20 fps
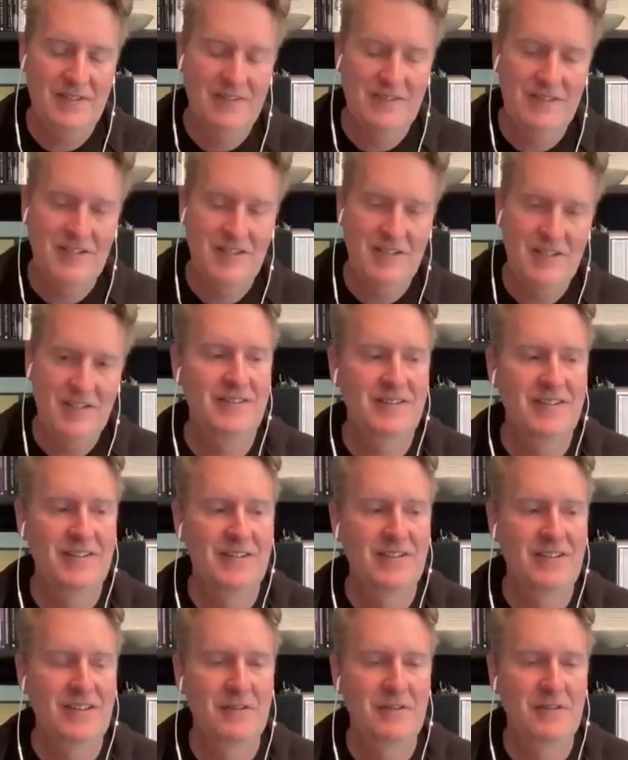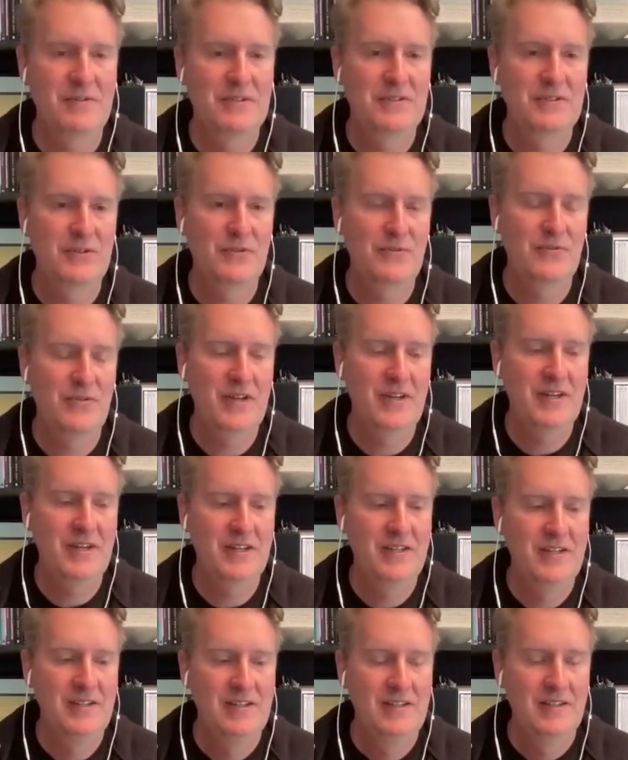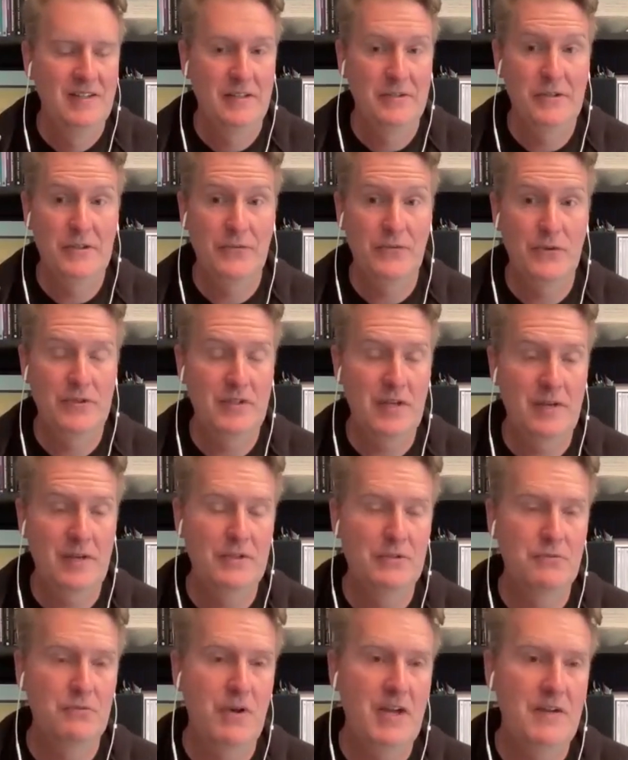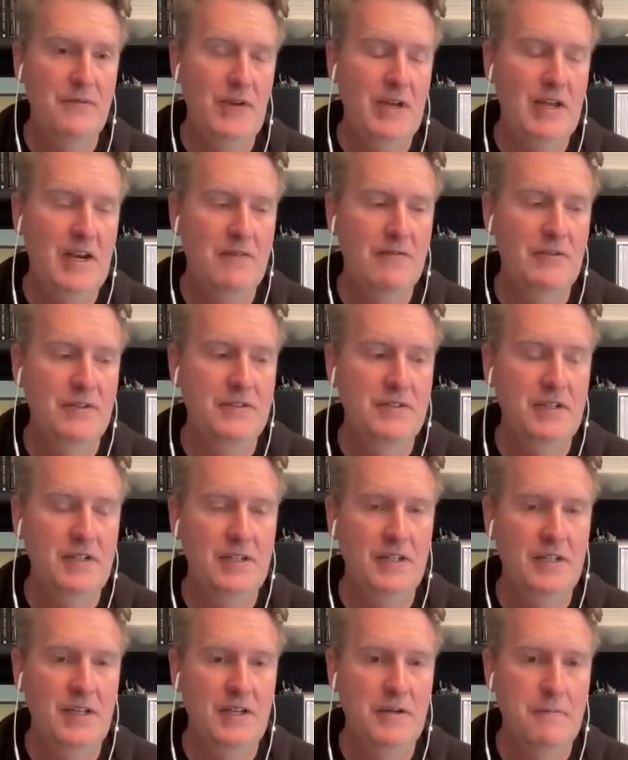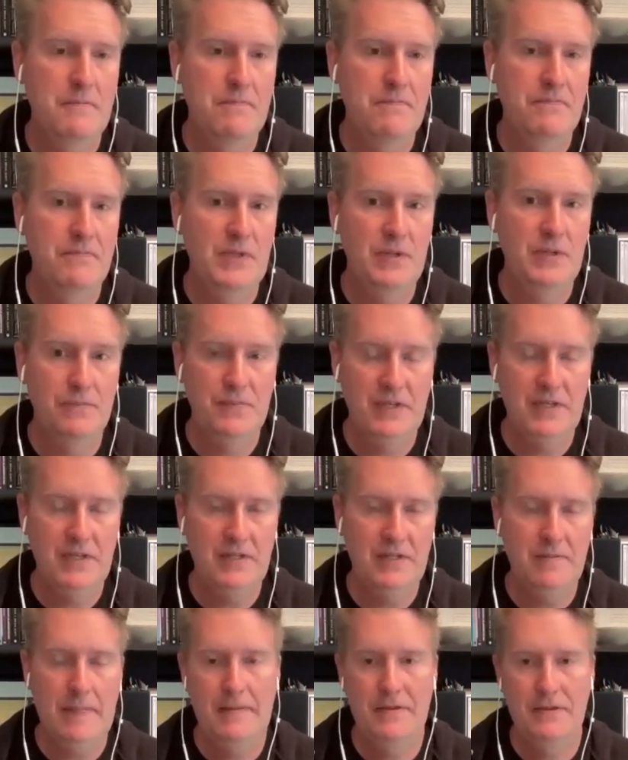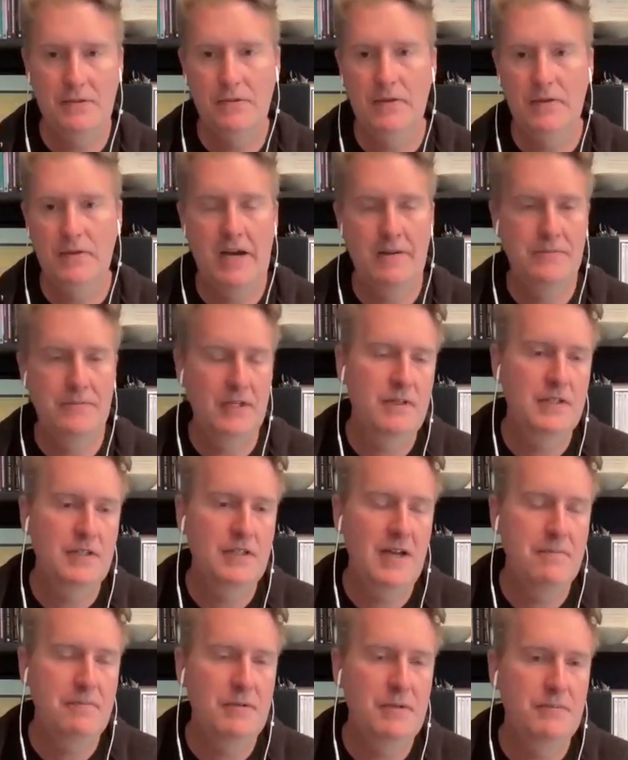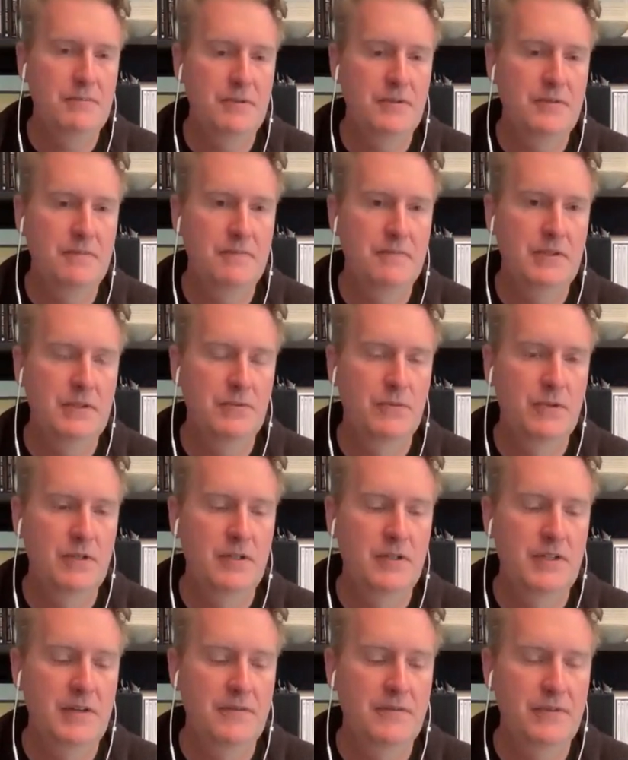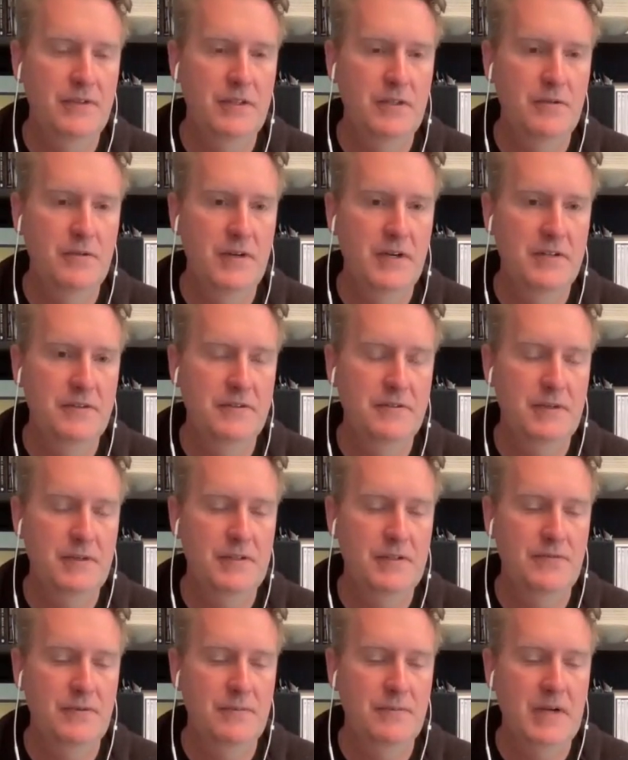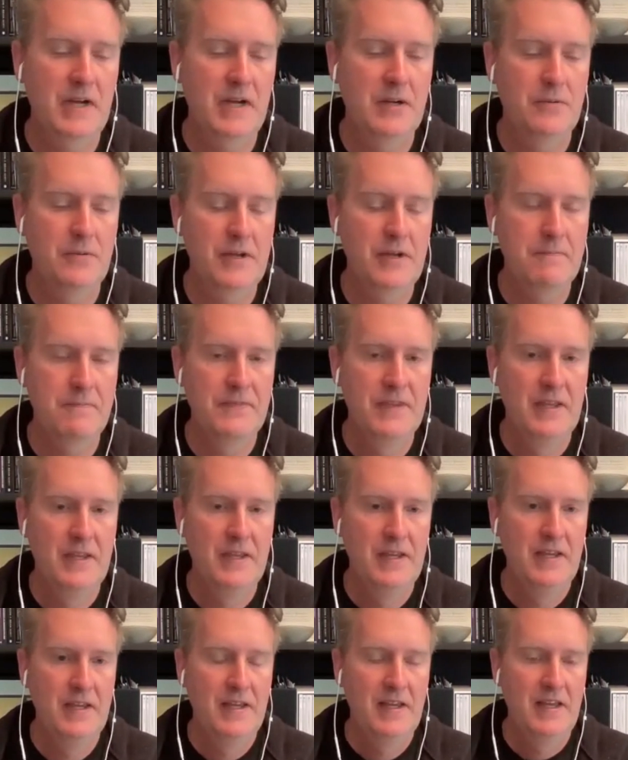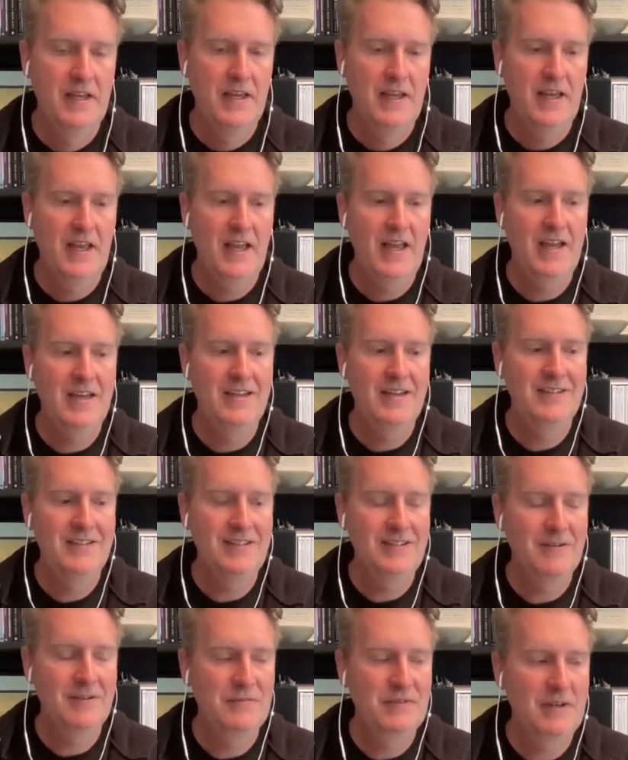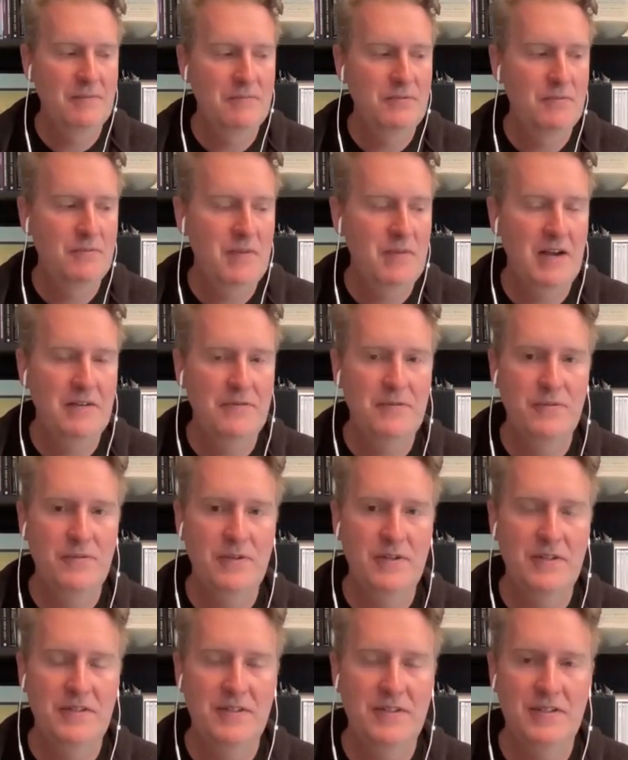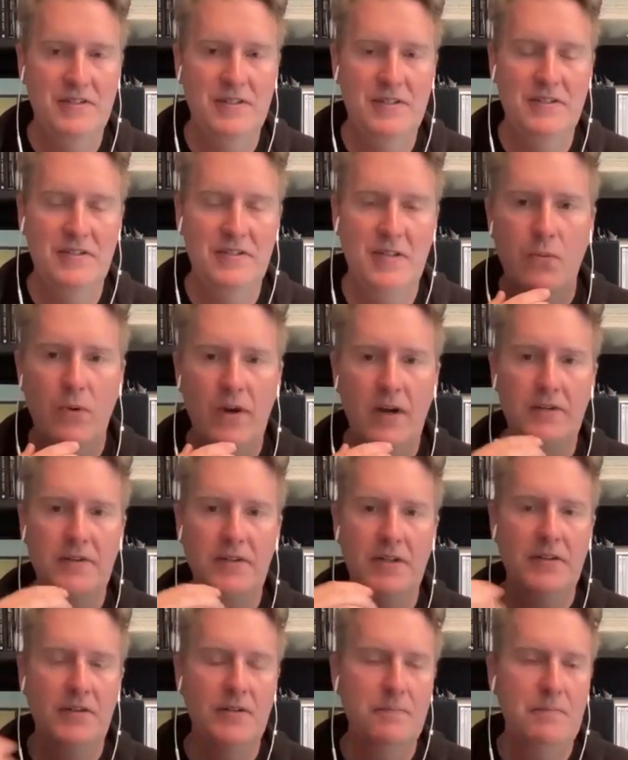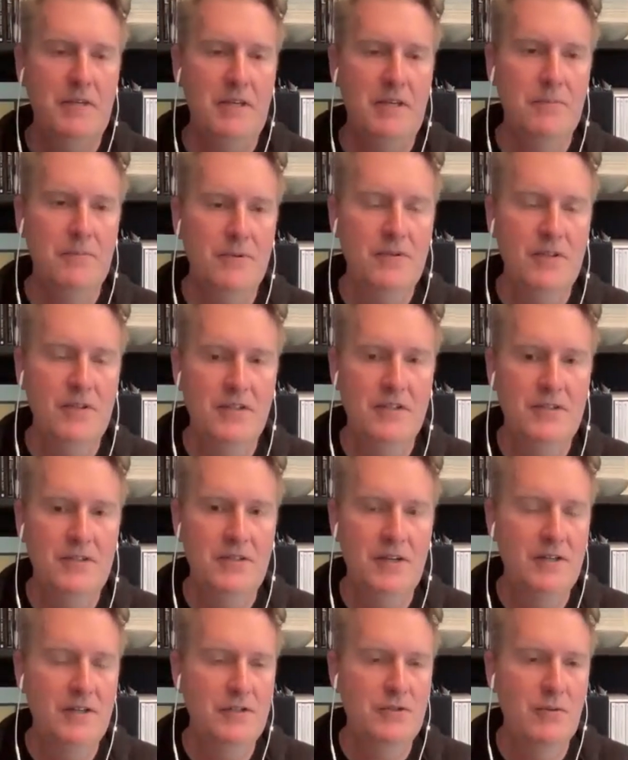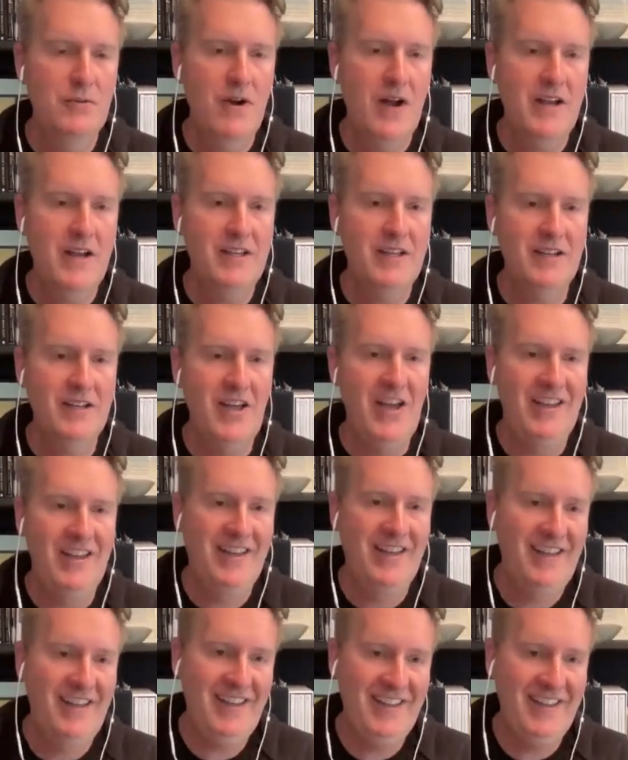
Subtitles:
to this thing, the other thing that was so funny, this is the first time his wife had ever seen him compete. And so Adam's one of the top people in the world, definitely the US, especially for body weight. And she comes up to him afterwards and she's, when are the other people going to start trying?